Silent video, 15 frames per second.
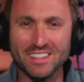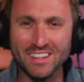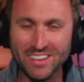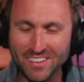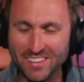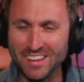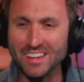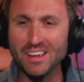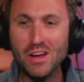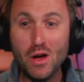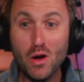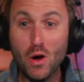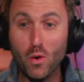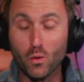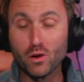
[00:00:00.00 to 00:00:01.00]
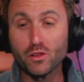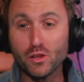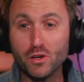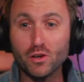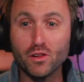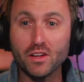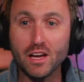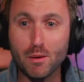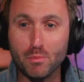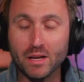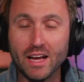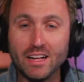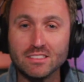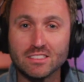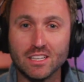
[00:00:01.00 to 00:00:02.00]
You know, like we're literally up
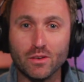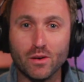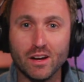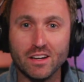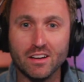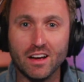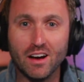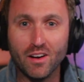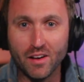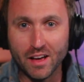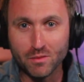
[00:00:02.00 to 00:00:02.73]
against it right now,